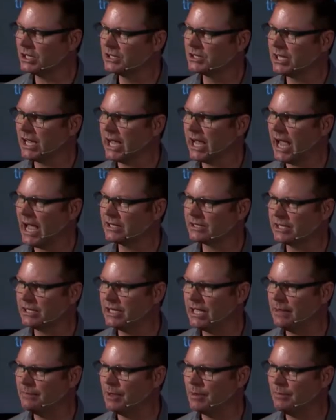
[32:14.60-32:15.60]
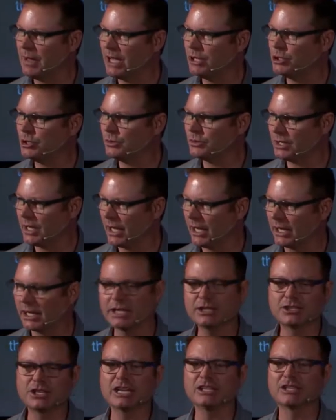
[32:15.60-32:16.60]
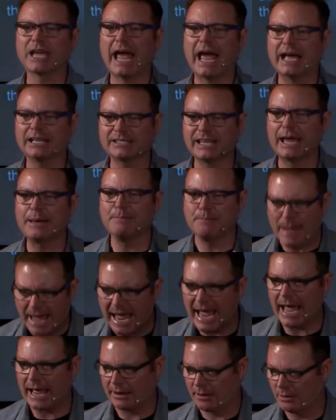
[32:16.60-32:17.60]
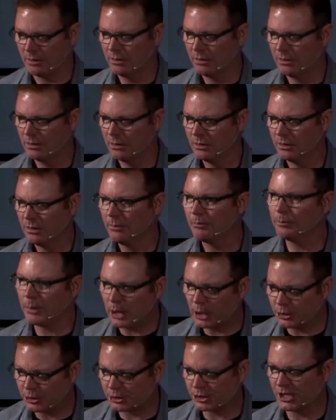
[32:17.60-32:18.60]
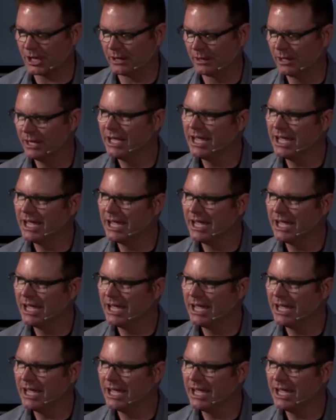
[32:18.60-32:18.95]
doesn't say, as a demon made you think. It says, as a man, person,